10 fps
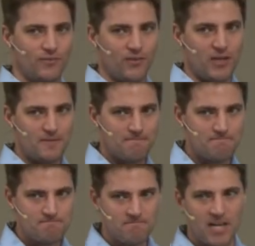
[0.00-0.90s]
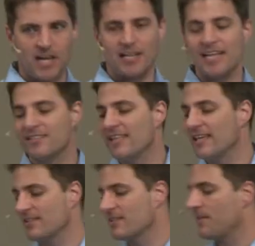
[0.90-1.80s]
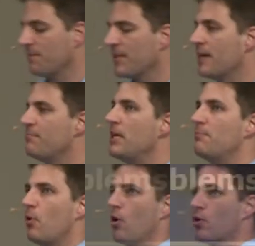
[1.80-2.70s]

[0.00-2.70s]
the flood, and that's this. People are